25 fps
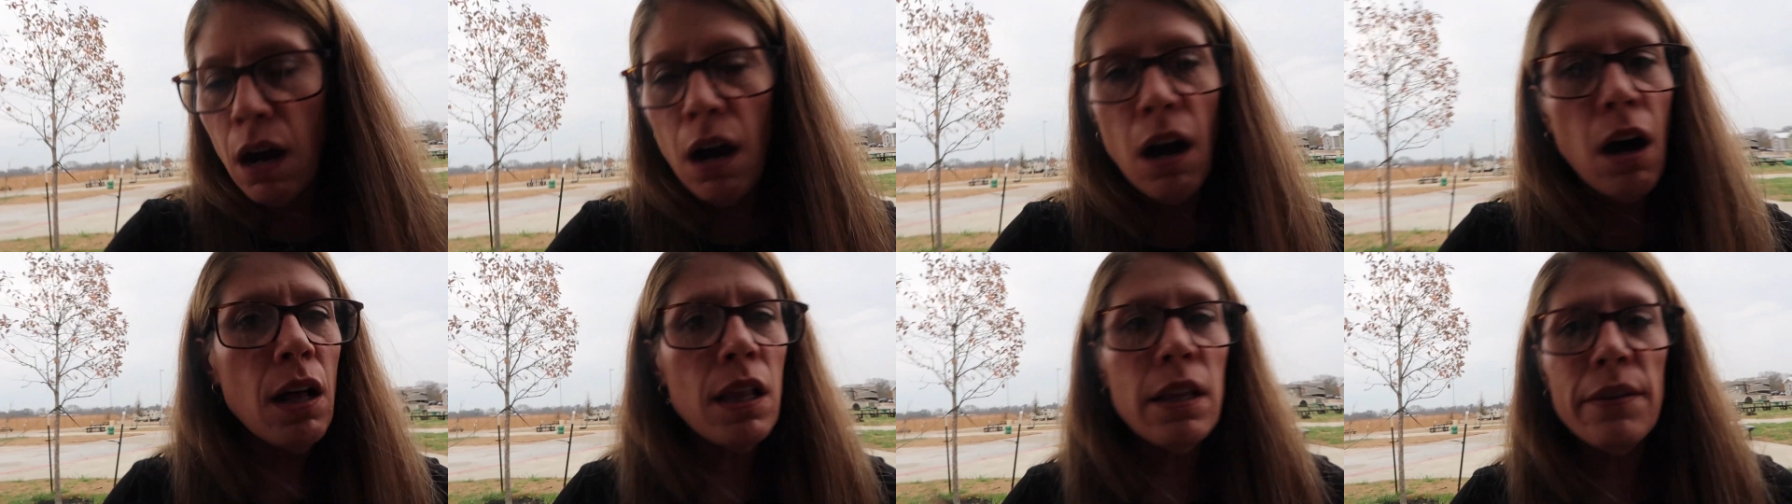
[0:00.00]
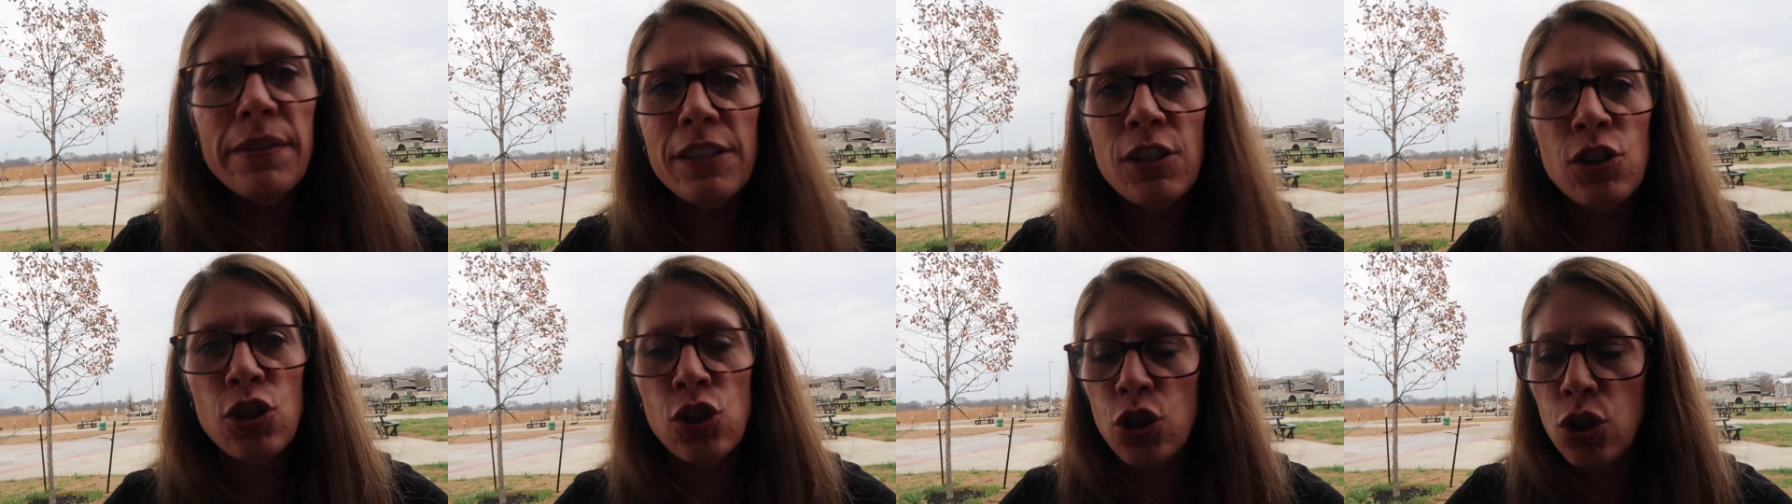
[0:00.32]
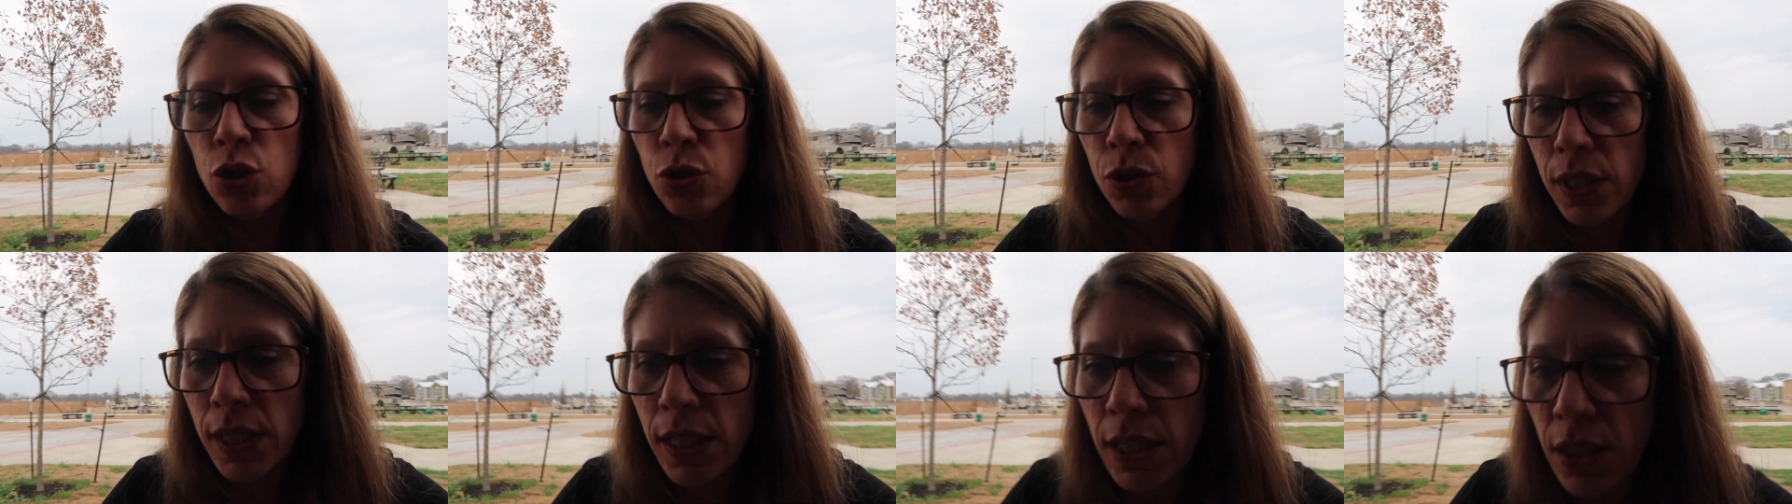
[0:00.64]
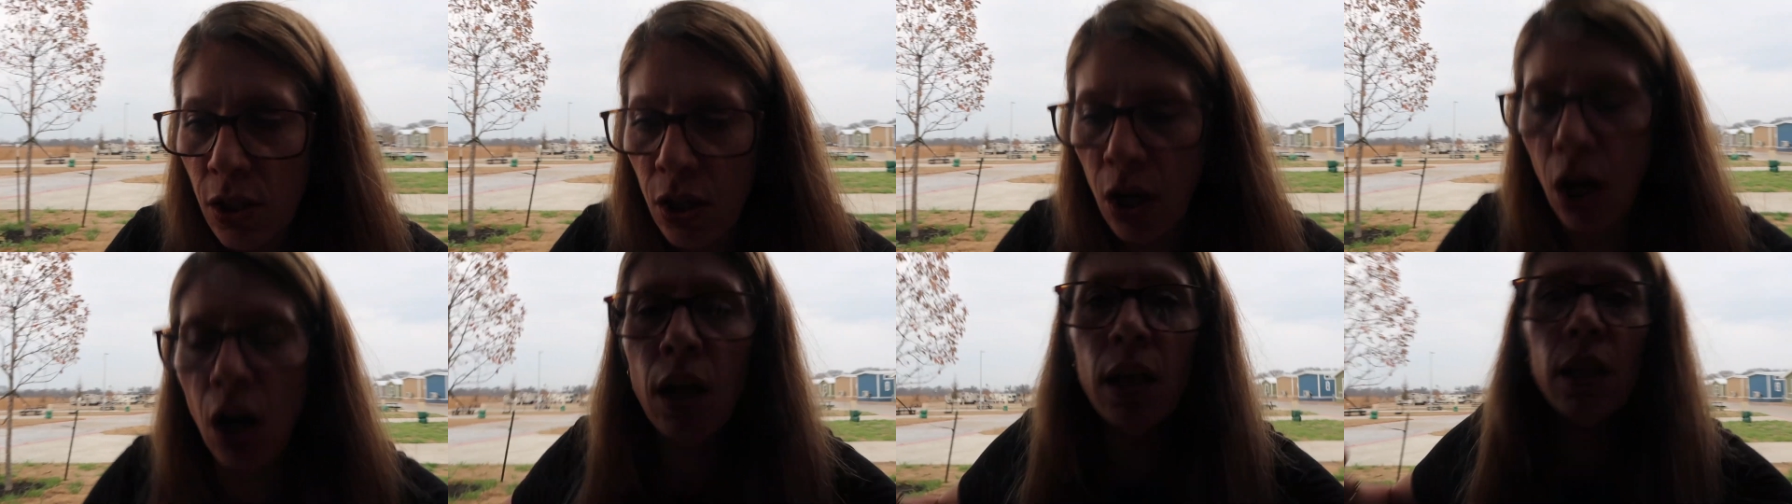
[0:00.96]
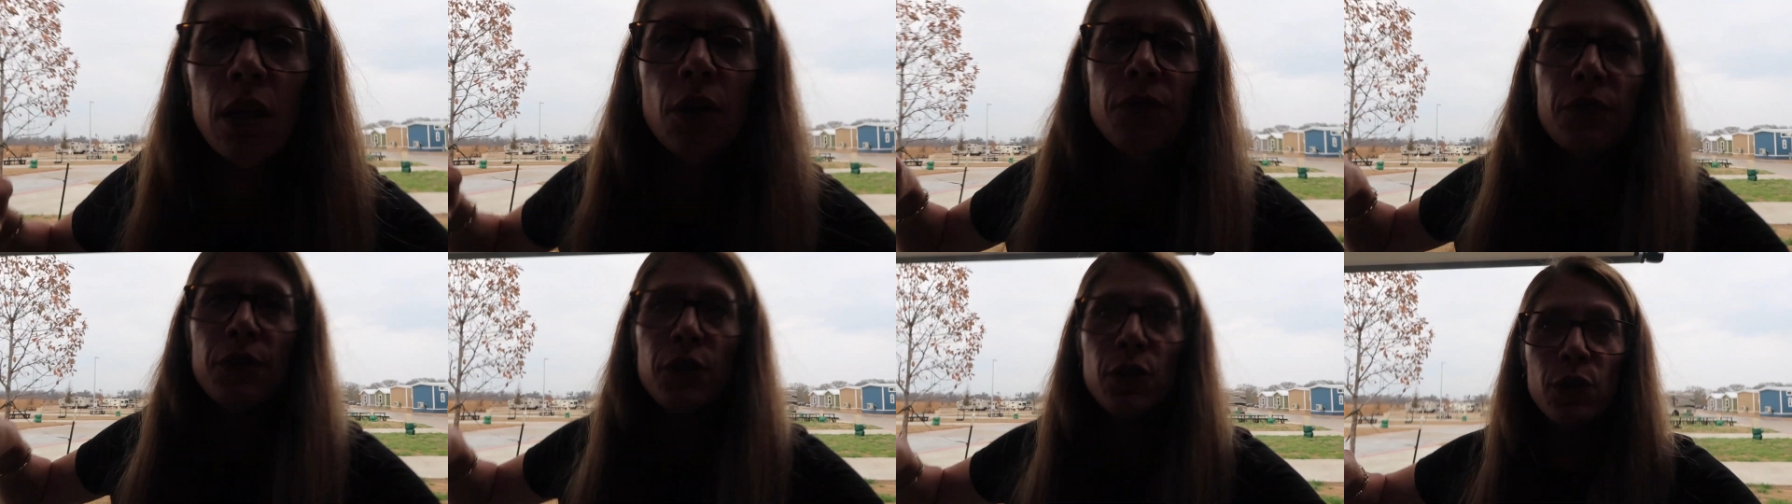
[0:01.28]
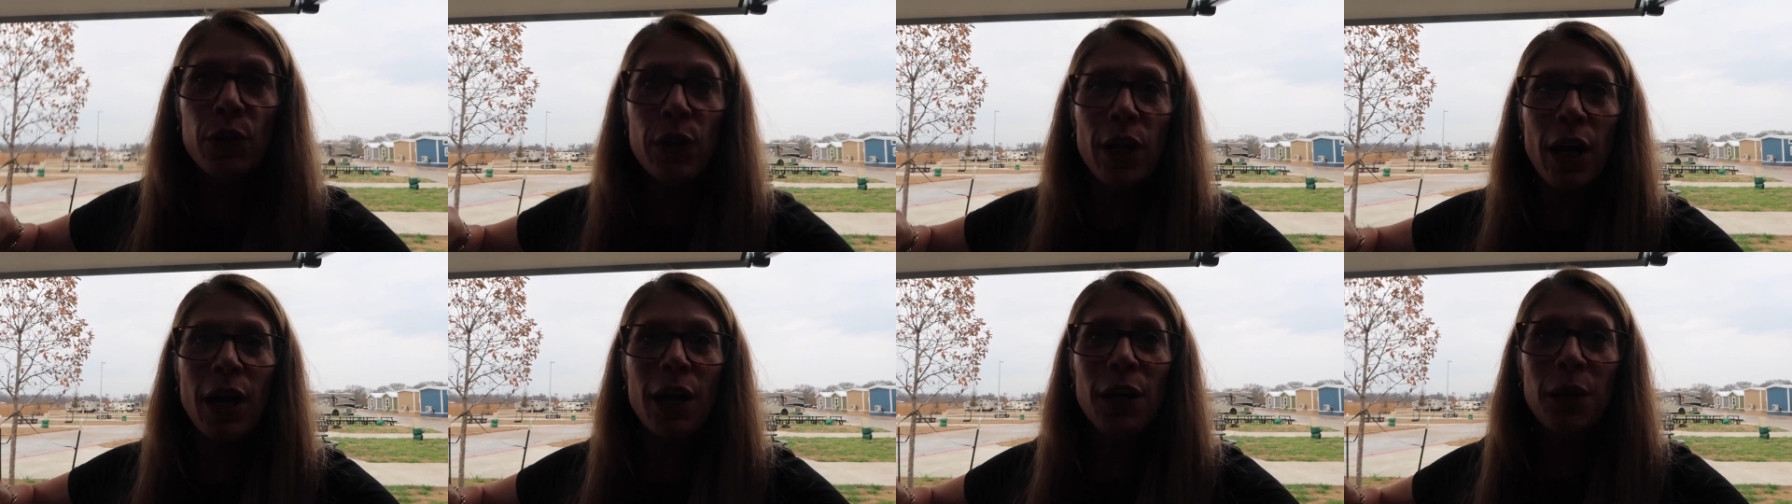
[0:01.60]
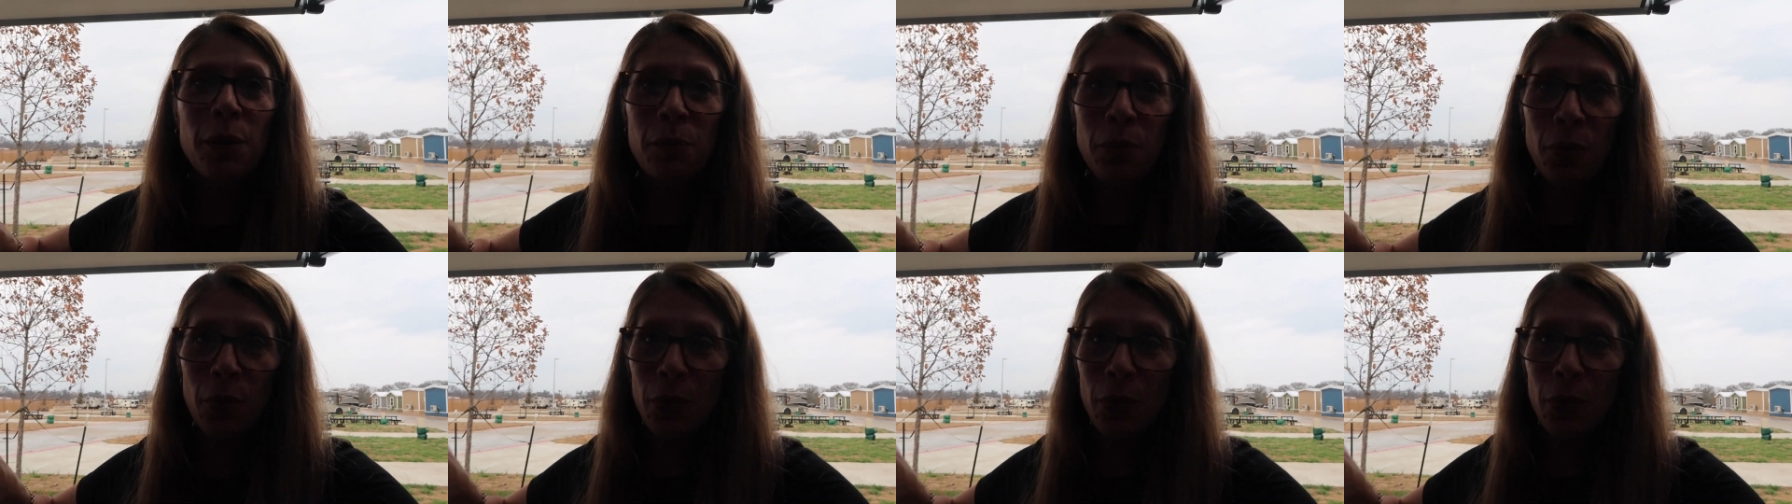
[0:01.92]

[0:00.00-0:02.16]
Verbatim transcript: all of its juices all over your cutting